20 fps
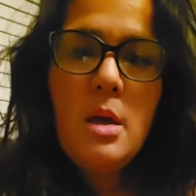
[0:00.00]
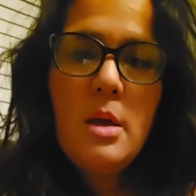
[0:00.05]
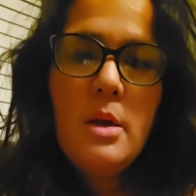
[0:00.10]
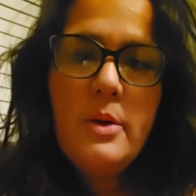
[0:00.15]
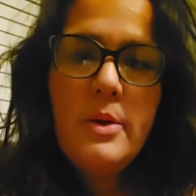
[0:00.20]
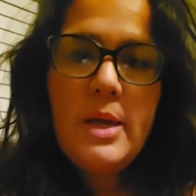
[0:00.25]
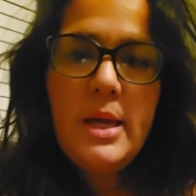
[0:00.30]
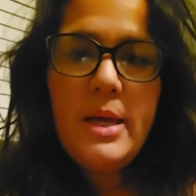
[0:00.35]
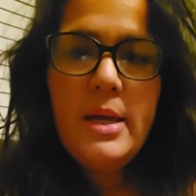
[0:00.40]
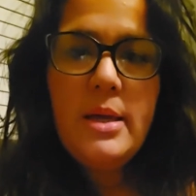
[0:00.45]

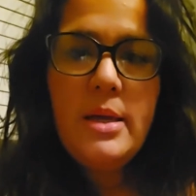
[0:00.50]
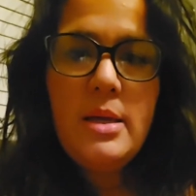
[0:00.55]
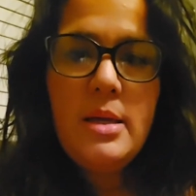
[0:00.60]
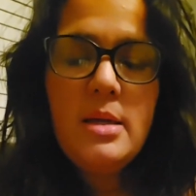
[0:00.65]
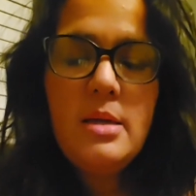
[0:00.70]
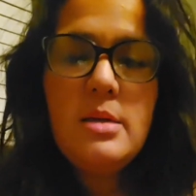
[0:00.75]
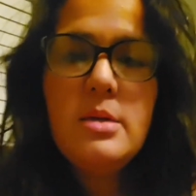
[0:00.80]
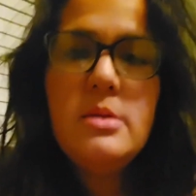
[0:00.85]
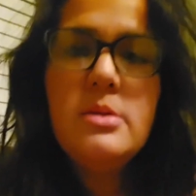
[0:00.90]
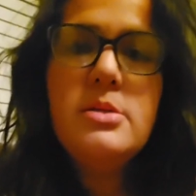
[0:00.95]
Okay,
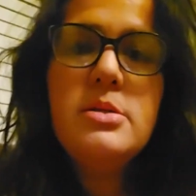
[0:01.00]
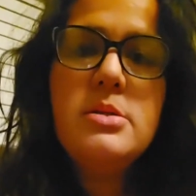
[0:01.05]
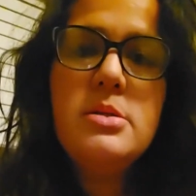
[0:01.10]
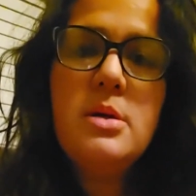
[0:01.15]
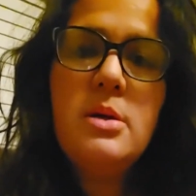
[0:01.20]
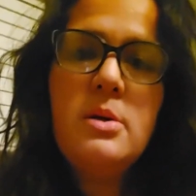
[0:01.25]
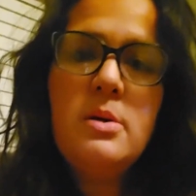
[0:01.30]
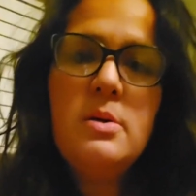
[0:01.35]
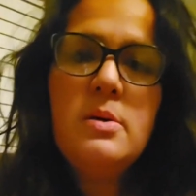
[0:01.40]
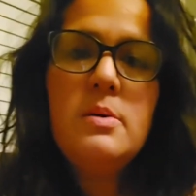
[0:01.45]

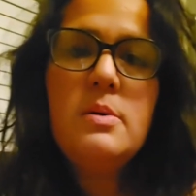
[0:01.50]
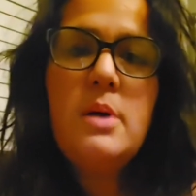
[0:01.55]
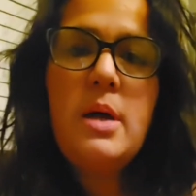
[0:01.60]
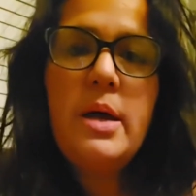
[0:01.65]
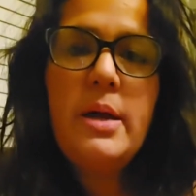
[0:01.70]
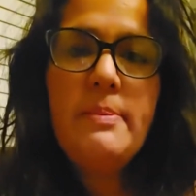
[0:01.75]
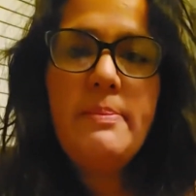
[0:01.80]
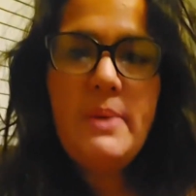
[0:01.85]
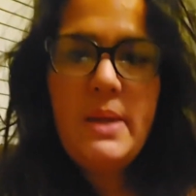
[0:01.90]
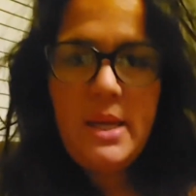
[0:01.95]
so
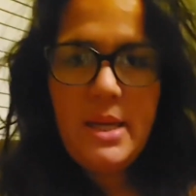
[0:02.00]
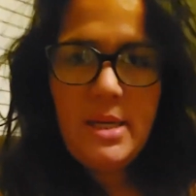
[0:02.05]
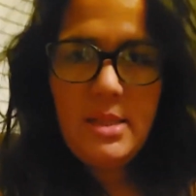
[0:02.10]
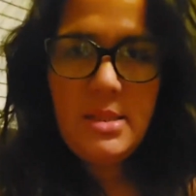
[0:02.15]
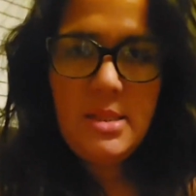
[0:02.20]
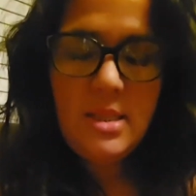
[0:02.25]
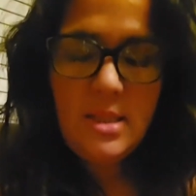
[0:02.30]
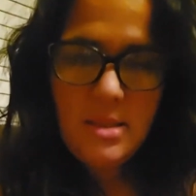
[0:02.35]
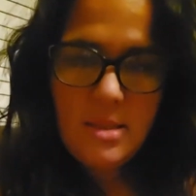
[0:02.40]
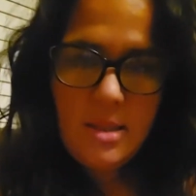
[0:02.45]
I'm
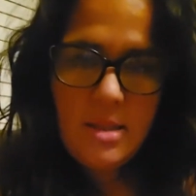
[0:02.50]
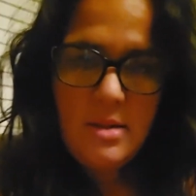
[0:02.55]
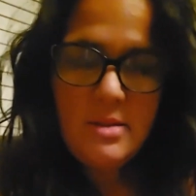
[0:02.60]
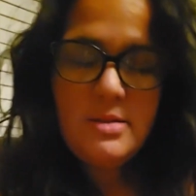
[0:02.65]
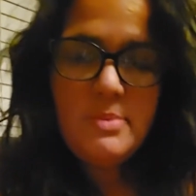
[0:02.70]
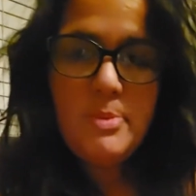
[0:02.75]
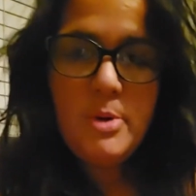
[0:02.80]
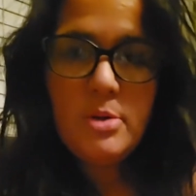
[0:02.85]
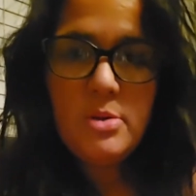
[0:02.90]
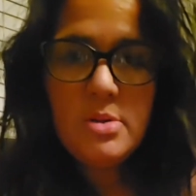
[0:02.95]
18 days
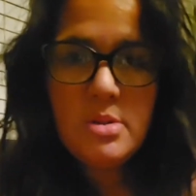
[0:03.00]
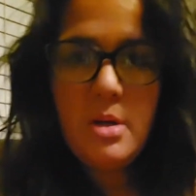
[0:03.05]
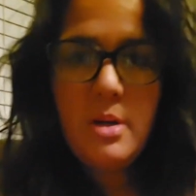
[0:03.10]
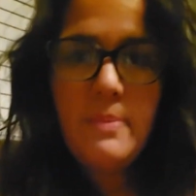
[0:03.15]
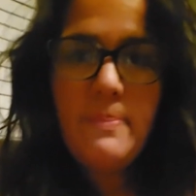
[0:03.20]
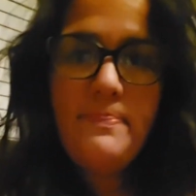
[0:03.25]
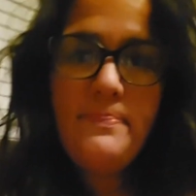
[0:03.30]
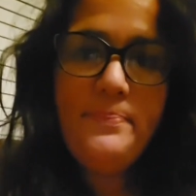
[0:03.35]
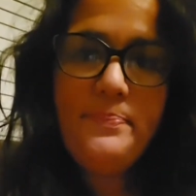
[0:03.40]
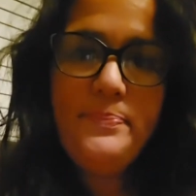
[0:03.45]

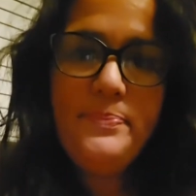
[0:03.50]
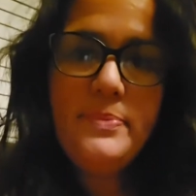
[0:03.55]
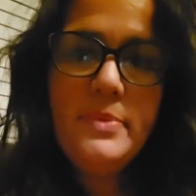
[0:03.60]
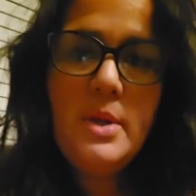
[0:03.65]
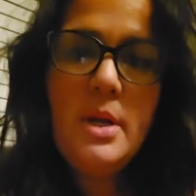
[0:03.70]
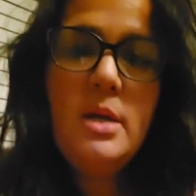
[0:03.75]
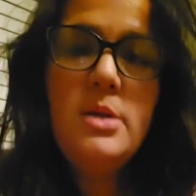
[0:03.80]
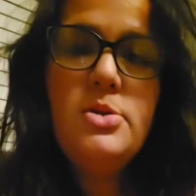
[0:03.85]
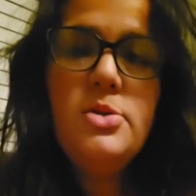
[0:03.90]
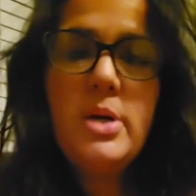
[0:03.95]
post-op.
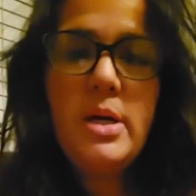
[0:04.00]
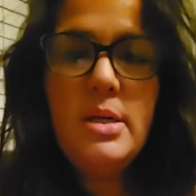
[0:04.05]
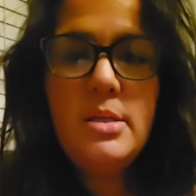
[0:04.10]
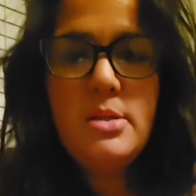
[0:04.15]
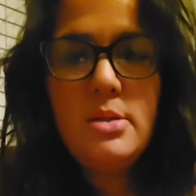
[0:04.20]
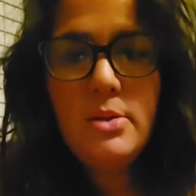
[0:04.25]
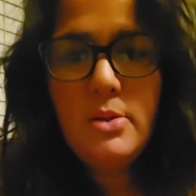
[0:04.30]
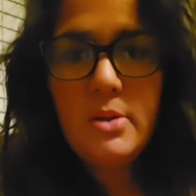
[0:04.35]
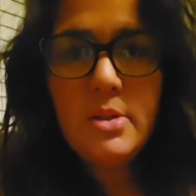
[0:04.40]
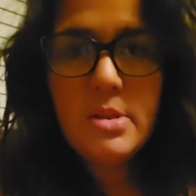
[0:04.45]
I tried to
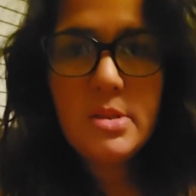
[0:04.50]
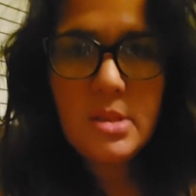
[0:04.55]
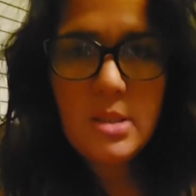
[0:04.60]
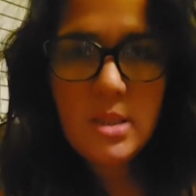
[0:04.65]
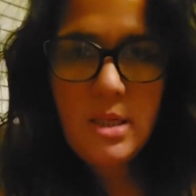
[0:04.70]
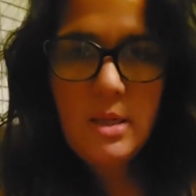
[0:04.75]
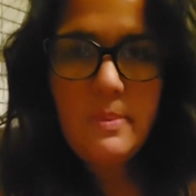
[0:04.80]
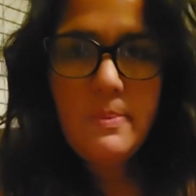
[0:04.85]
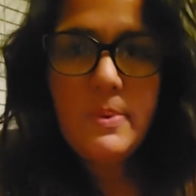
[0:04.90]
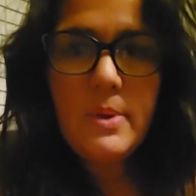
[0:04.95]
go to
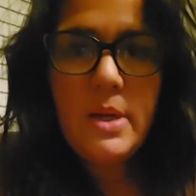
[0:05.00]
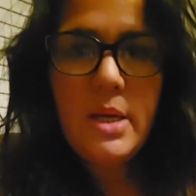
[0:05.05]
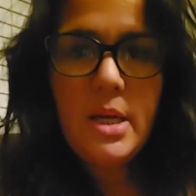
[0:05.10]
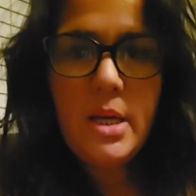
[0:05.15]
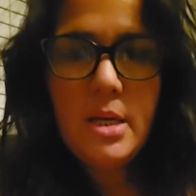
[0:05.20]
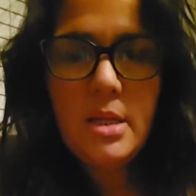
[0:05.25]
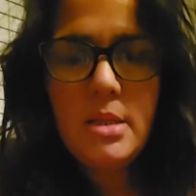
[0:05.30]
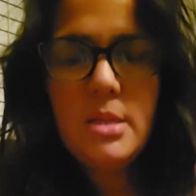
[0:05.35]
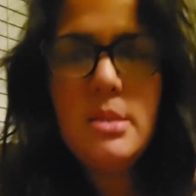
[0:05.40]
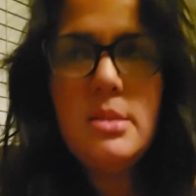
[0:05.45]
sleep
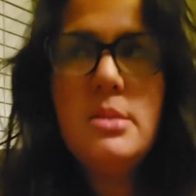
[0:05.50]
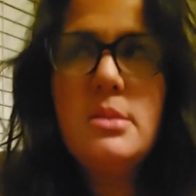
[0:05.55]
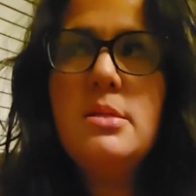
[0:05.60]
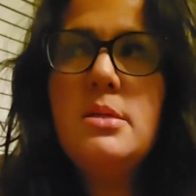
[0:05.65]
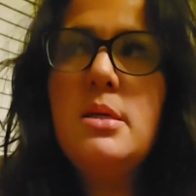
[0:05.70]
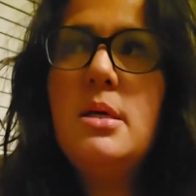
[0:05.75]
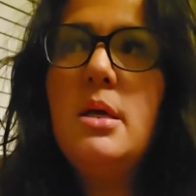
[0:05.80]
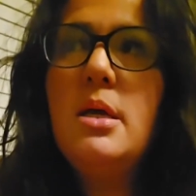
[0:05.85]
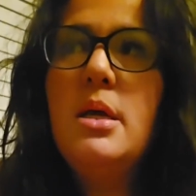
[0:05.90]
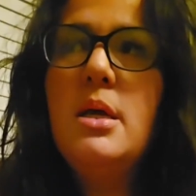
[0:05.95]
and
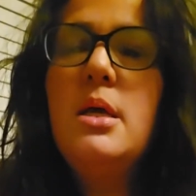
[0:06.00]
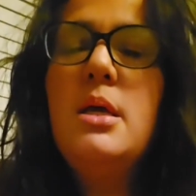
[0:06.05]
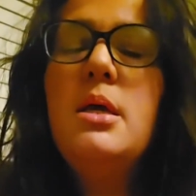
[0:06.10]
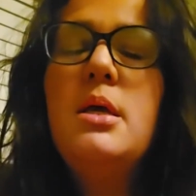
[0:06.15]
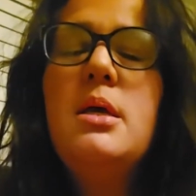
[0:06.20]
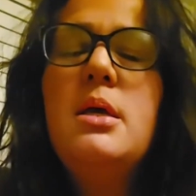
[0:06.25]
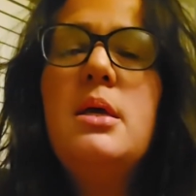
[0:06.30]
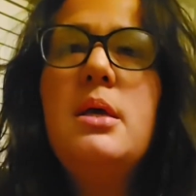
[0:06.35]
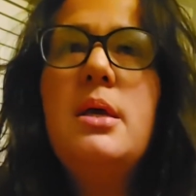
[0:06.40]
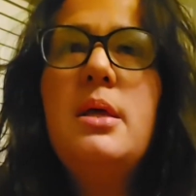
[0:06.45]

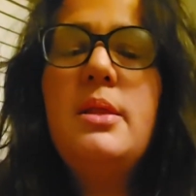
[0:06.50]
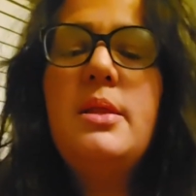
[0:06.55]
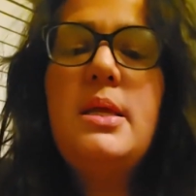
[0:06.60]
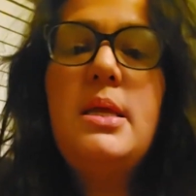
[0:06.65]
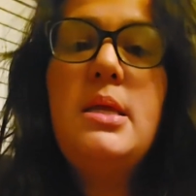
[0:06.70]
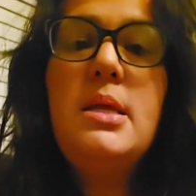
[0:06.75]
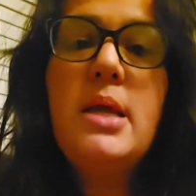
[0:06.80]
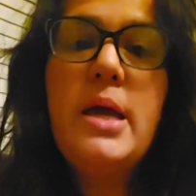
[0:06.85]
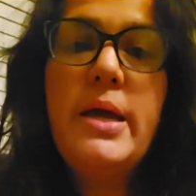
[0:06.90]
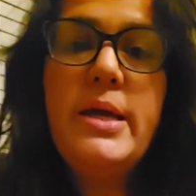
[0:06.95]
the
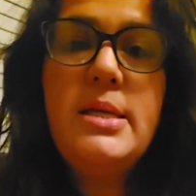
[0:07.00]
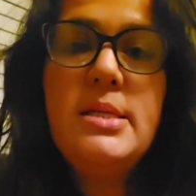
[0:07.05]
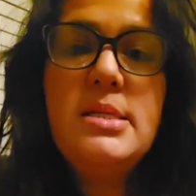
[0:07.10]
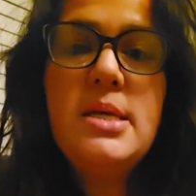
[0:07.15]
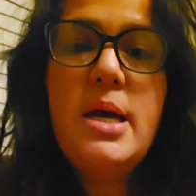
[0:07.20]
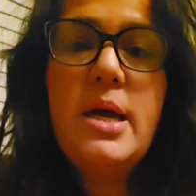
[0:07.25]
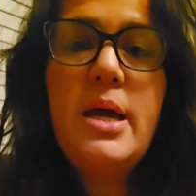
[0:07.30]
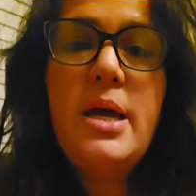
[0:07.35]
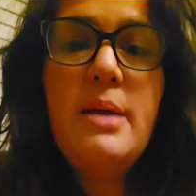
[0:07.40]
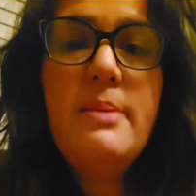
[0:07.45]

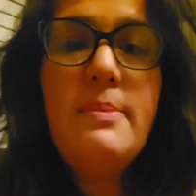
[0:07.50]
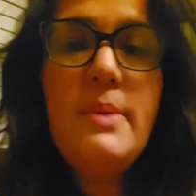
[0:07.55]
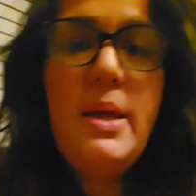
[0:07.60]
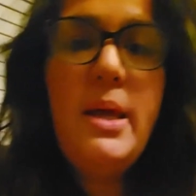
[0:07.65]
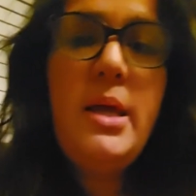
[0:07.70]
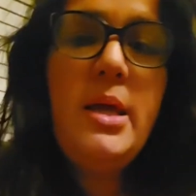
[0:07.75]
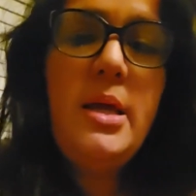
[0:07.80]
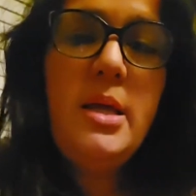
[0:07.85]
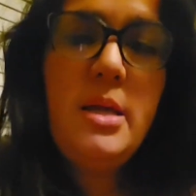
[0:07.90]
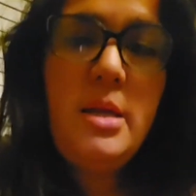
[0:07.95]
nighttime
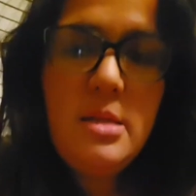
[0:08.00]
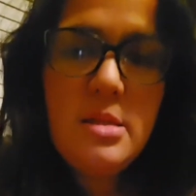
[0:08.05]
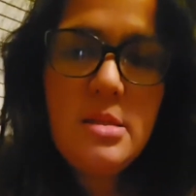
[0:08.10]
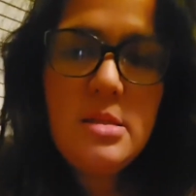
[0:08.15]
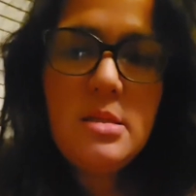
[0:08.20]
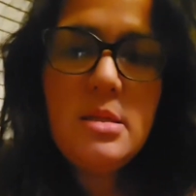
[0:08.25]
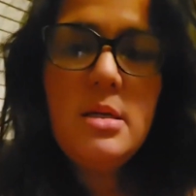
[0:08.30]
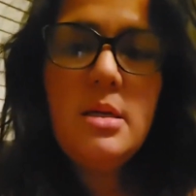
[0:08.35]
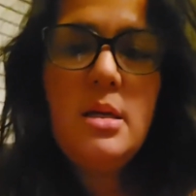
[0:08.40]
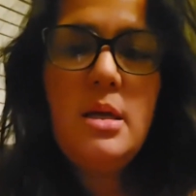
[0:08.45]

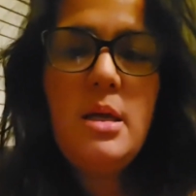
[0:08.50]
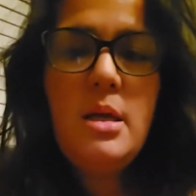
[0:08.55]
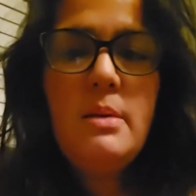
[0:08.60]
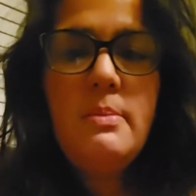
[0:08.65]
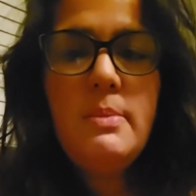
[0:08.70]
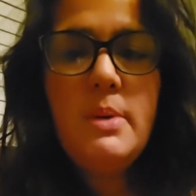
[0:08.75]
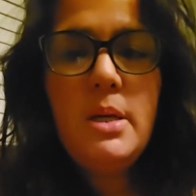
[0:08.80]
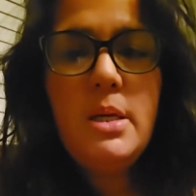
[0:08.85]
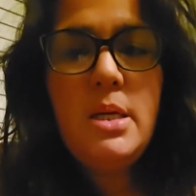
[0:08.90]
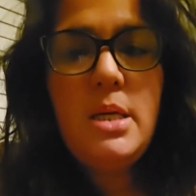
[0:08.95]
aches in
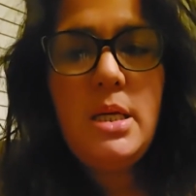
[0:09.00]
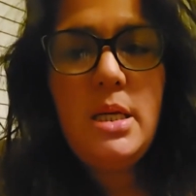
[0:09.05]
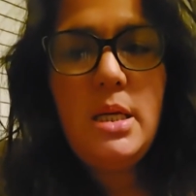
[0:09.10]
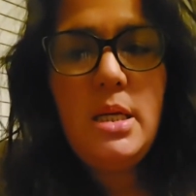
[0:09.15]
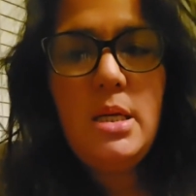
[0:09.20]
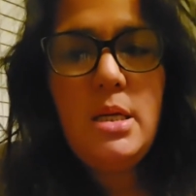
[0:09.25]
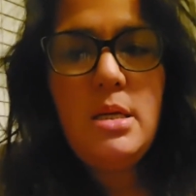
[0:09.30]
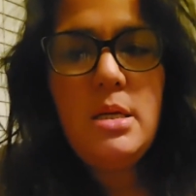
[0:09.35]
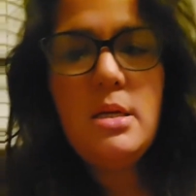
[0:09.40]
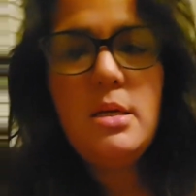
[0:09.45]
my
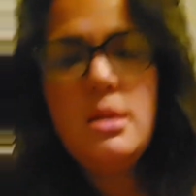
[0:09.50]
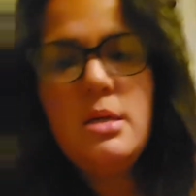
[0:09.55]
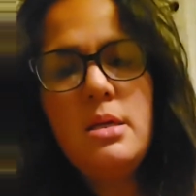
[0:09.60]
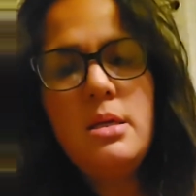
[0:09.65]
knee